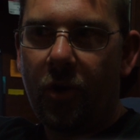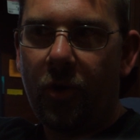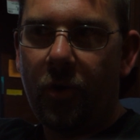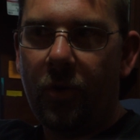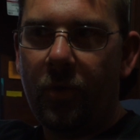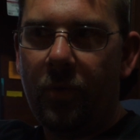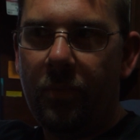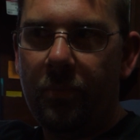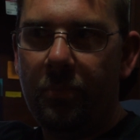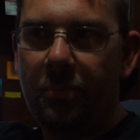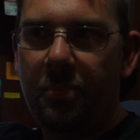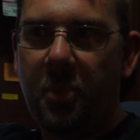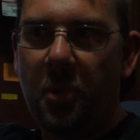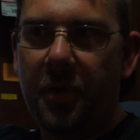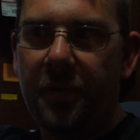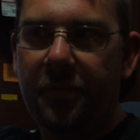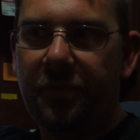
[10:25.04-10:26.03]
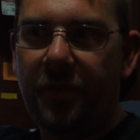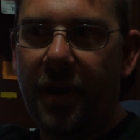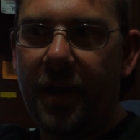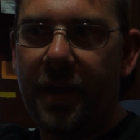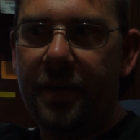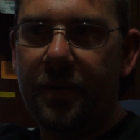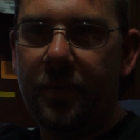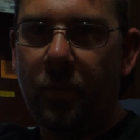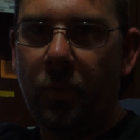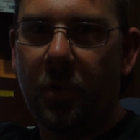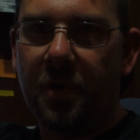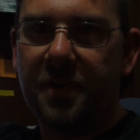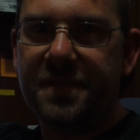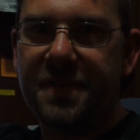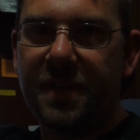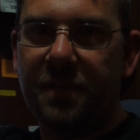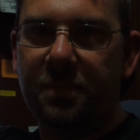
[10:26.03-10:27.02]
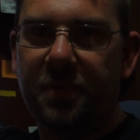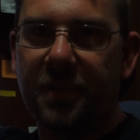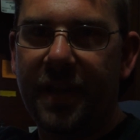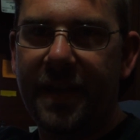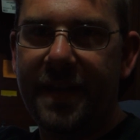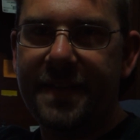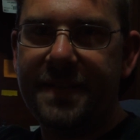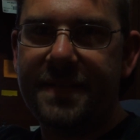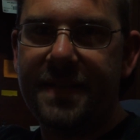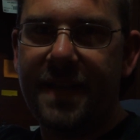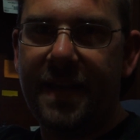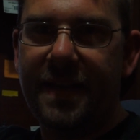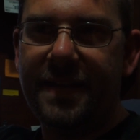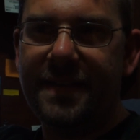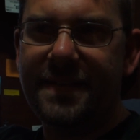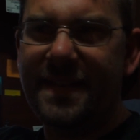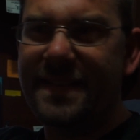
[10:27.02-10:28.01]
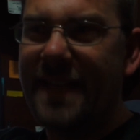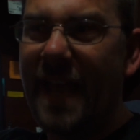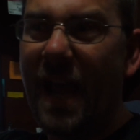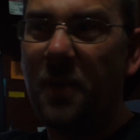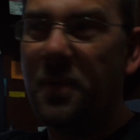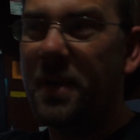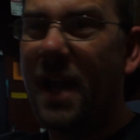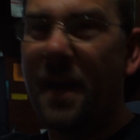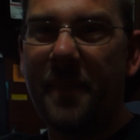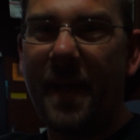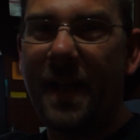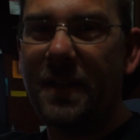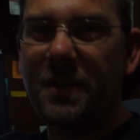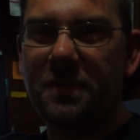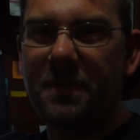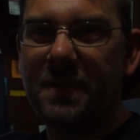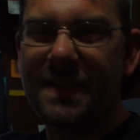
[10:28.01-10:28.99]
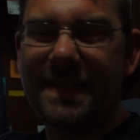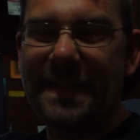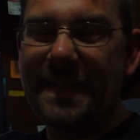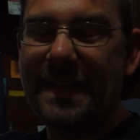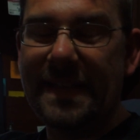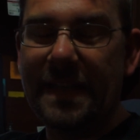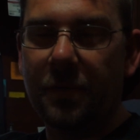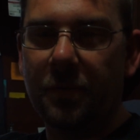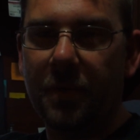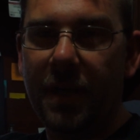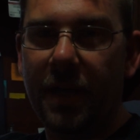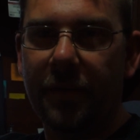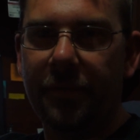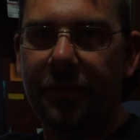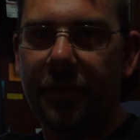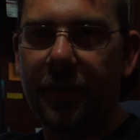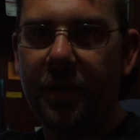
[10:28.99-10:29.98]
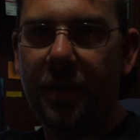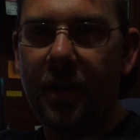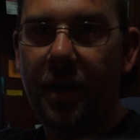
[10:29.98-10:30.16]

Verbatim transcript: her boyfriend works at a place, and he says, "Yeah, we got pallets. We just need to get rid of."